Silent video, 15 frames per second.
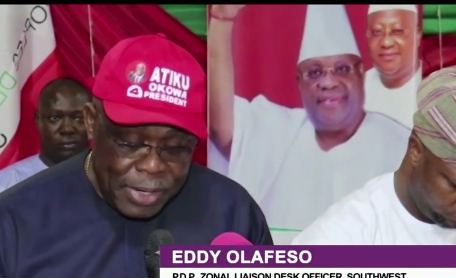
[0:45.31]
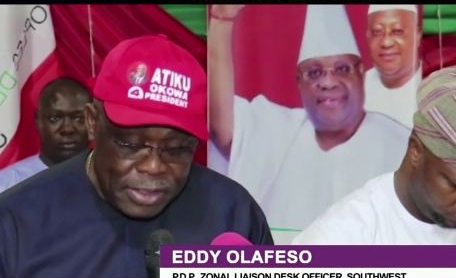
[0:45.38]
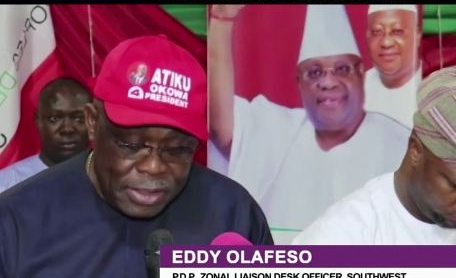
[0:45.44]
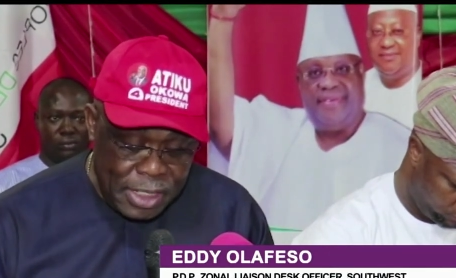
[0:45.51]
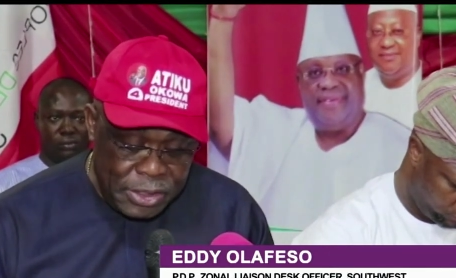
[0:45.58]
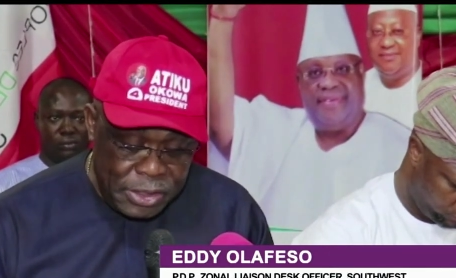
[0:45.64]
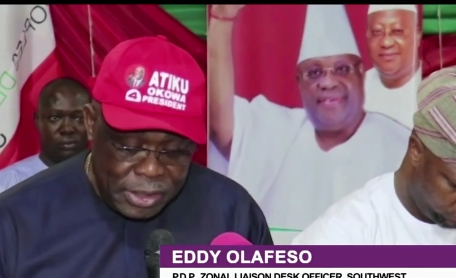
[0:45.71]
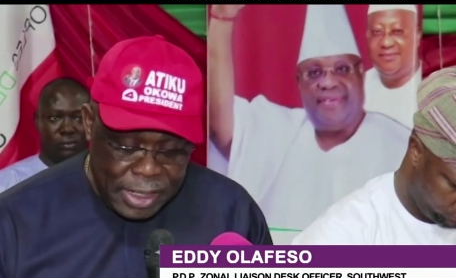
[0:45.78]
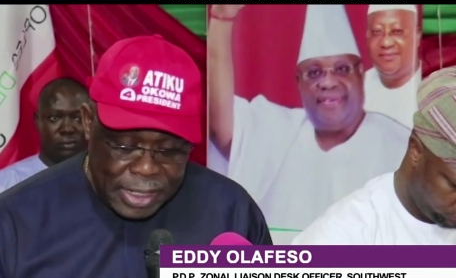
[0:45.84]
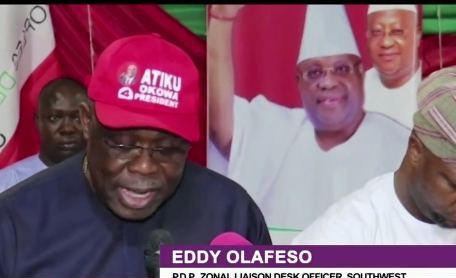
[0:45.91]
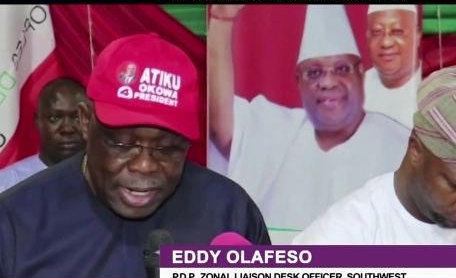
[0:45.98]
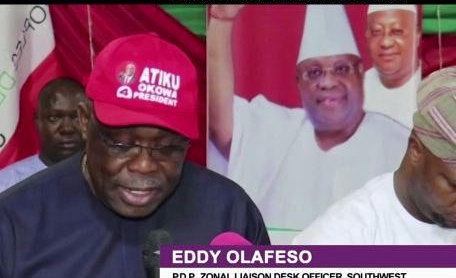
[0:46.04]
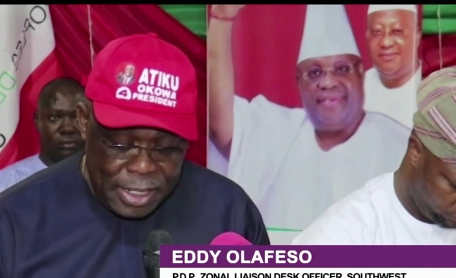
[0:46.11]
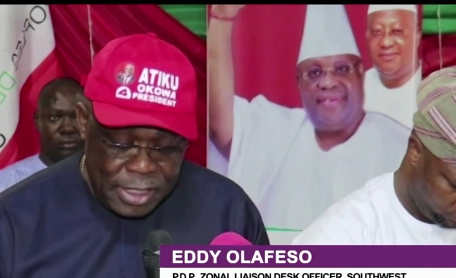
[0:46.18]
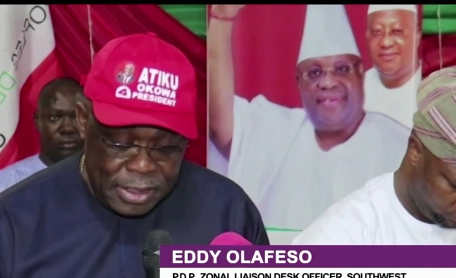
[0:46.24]
Speaker 1: presidential
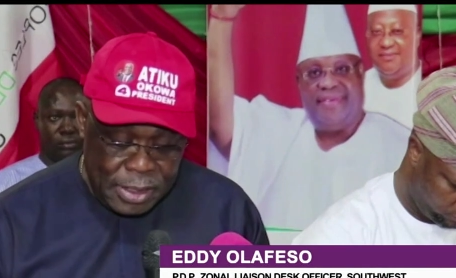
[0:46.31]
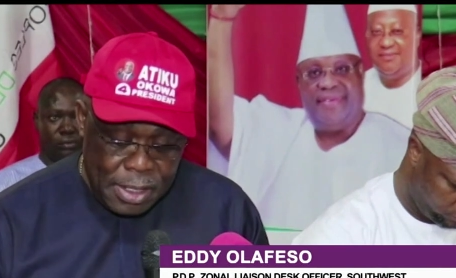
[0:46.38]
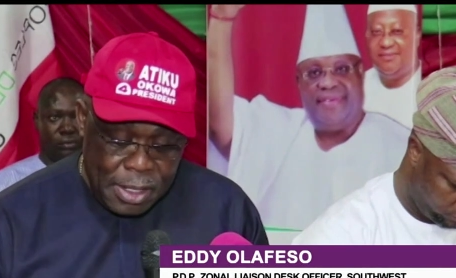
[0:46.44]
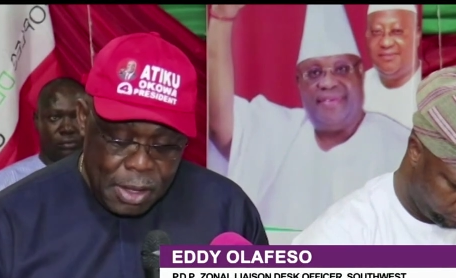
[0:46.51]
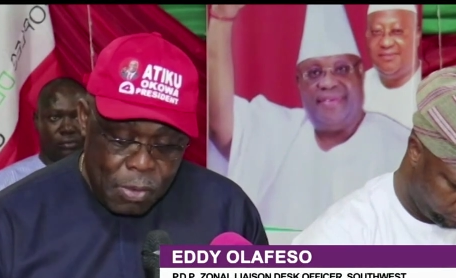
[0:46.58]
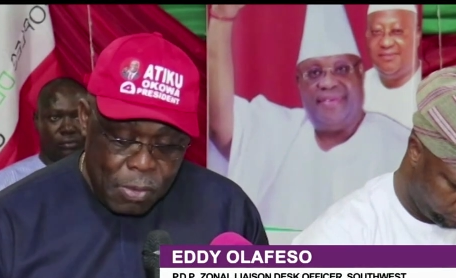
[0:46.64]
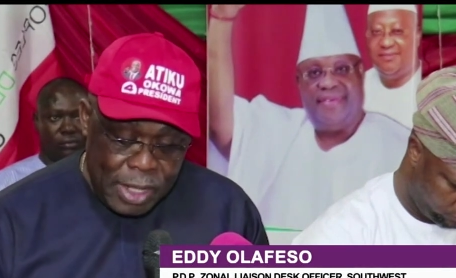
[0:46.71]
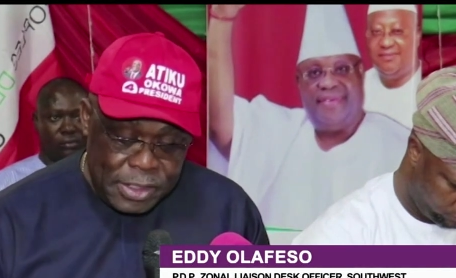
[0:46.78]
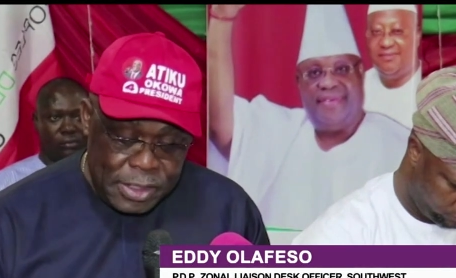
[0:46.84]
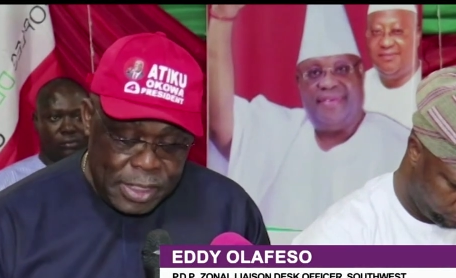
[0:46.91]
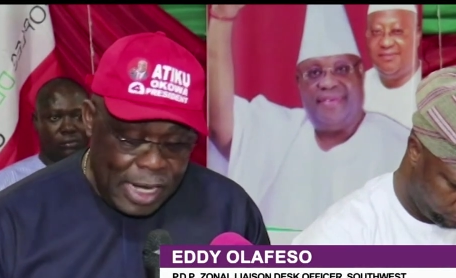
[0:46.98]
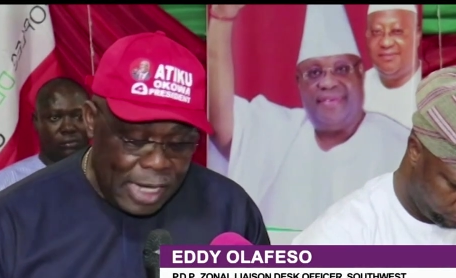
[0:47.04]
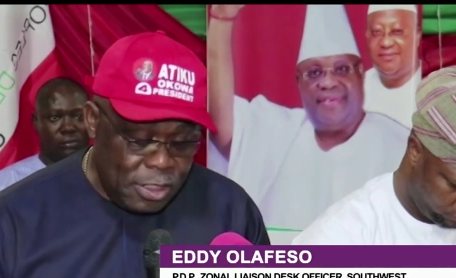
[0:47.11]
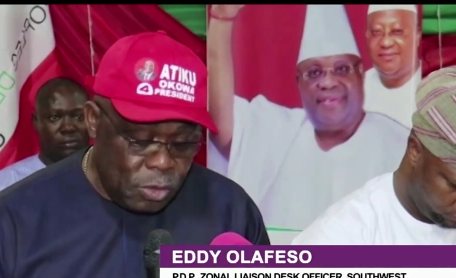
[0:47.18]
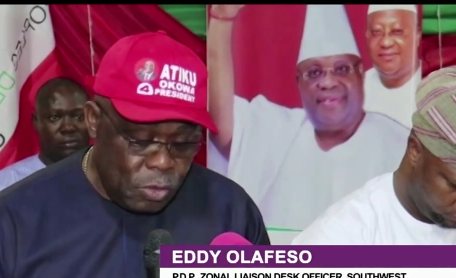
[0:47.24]
candidate
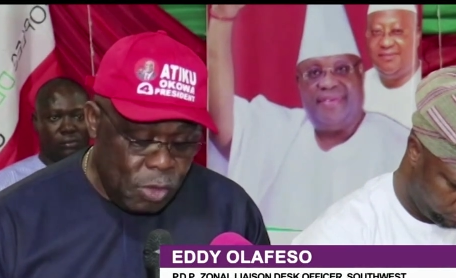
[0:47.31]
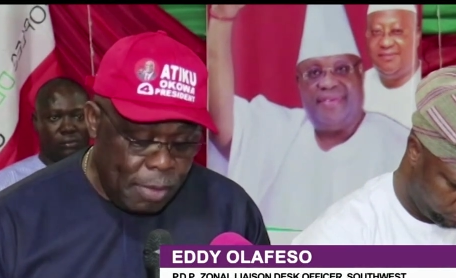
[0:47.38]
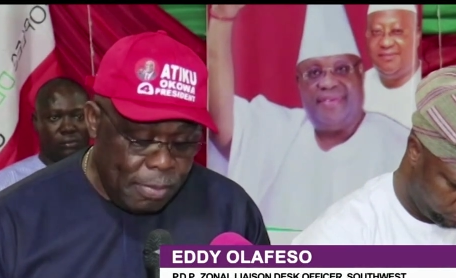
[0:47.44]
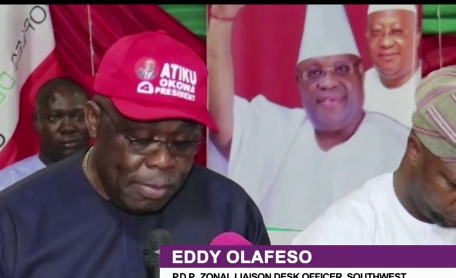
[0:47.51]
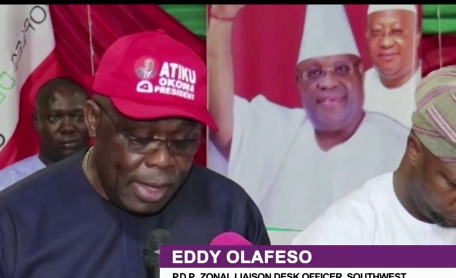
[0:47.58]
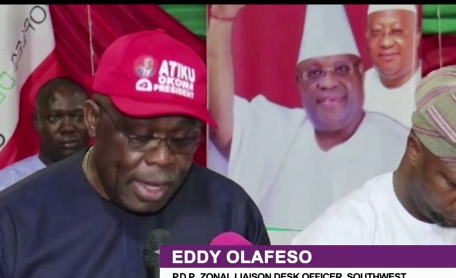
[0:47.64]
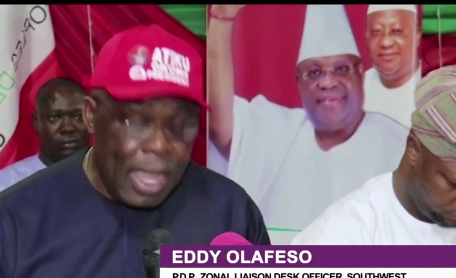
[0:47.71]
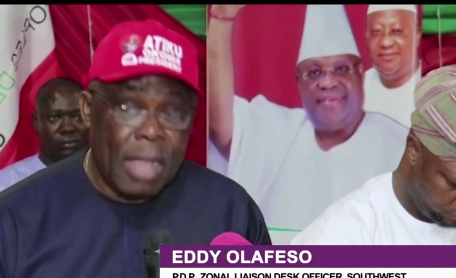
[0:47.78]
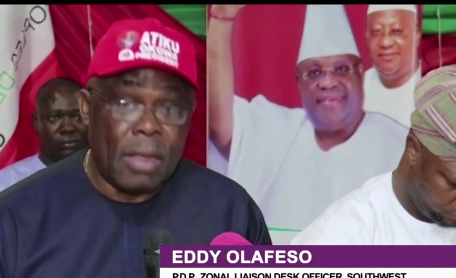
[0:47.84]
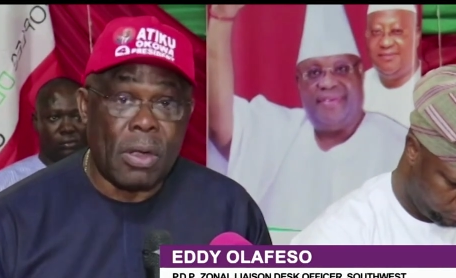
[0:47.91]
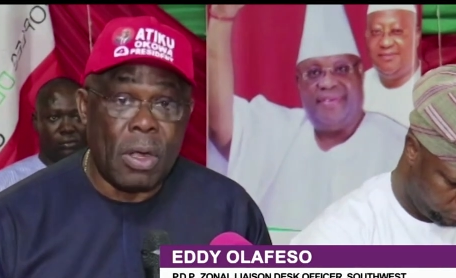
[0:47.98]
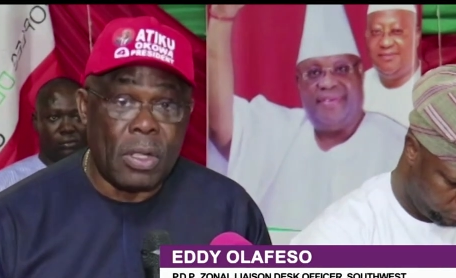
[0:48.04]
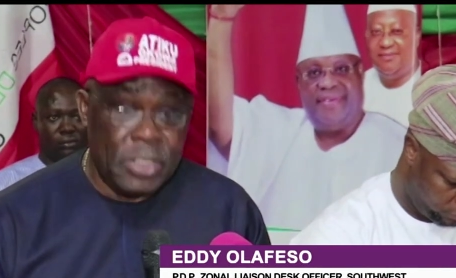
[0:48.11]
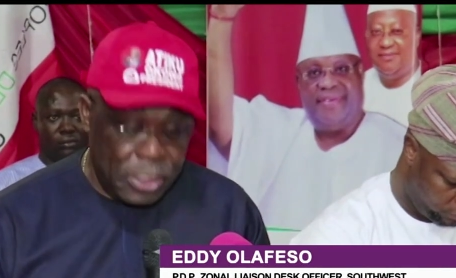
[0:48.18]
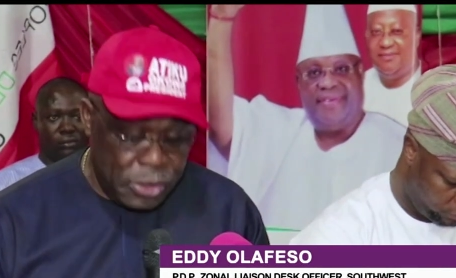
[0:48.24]
Waziri Atiku Abubakar
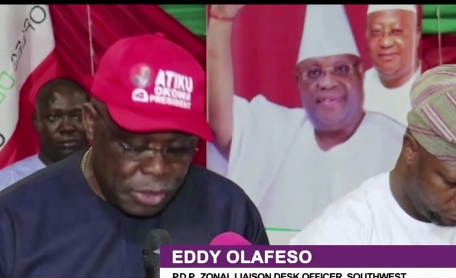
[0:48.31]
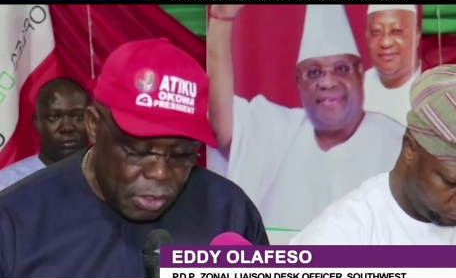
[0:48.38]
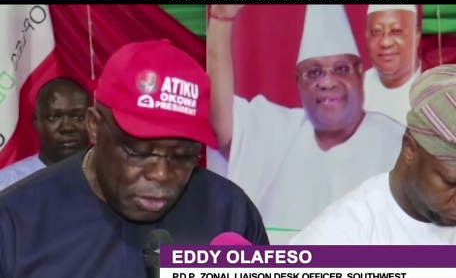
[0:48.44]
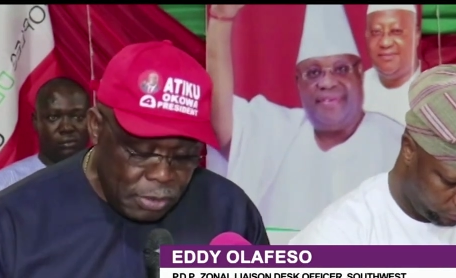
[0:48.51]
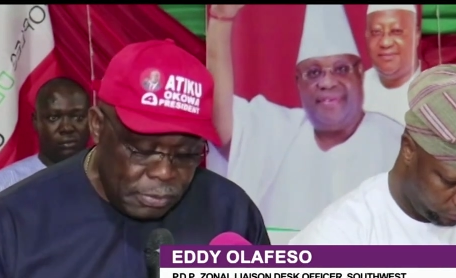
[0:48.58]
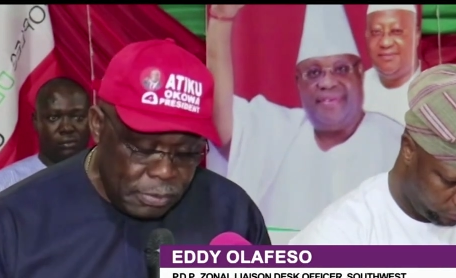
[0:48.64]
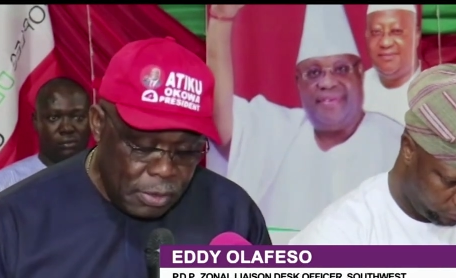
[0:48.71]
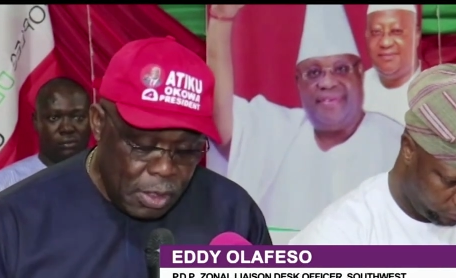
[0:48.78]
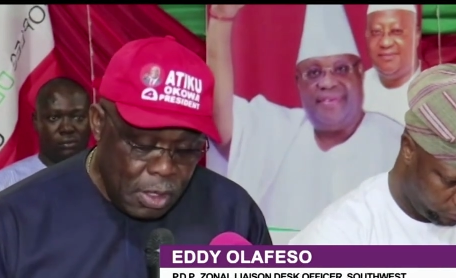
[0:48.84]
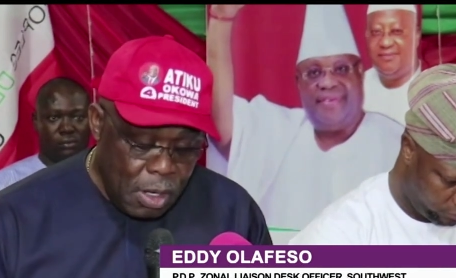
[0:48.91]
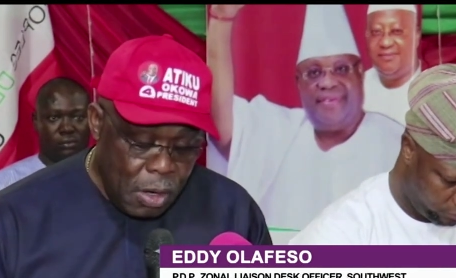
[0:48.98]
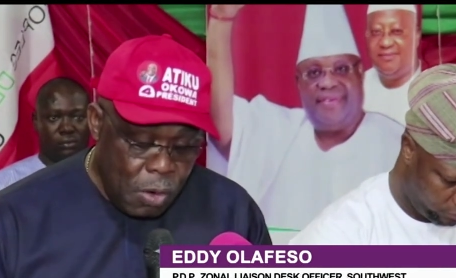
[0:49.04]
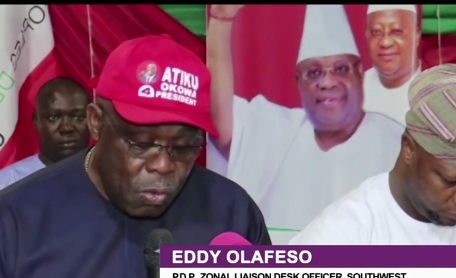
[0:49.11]
across the zone